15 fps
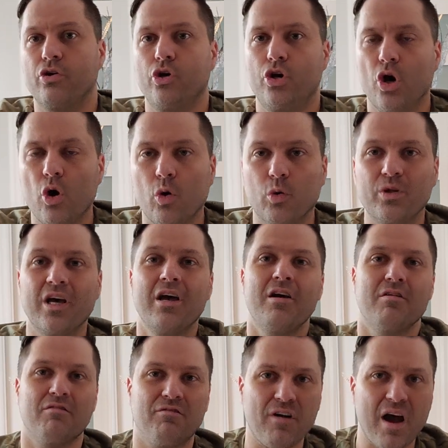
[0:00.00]
node.
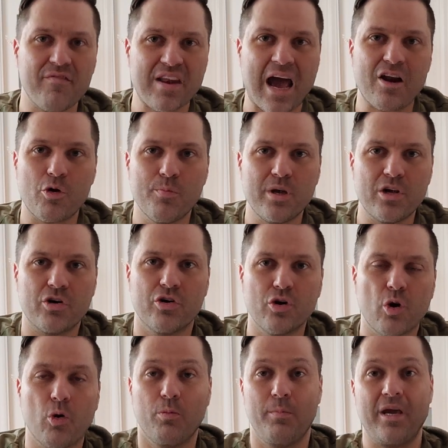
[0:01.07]
5nm
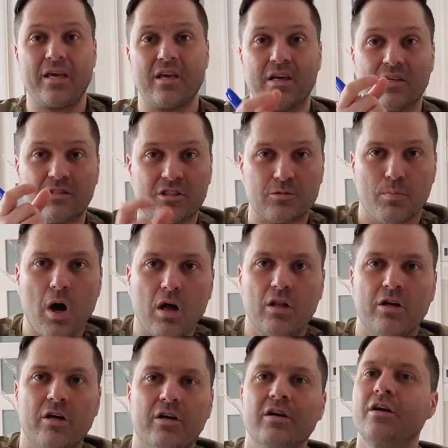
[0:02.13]
node, making it
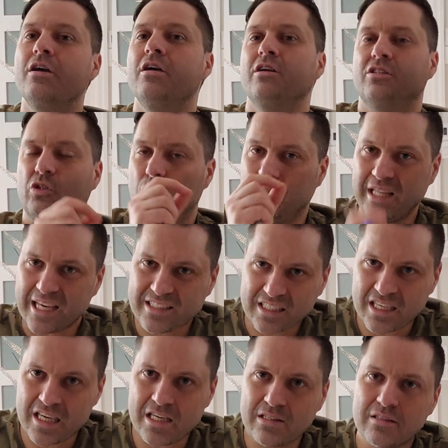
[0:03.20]
smaller, so less
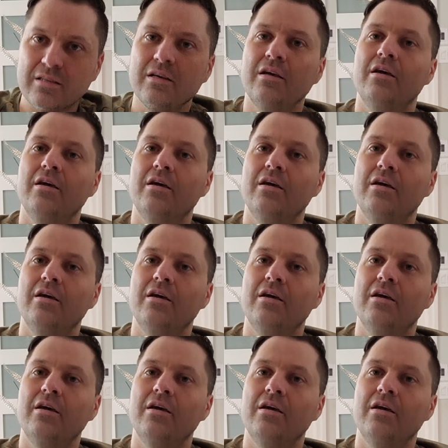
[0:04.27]
heat,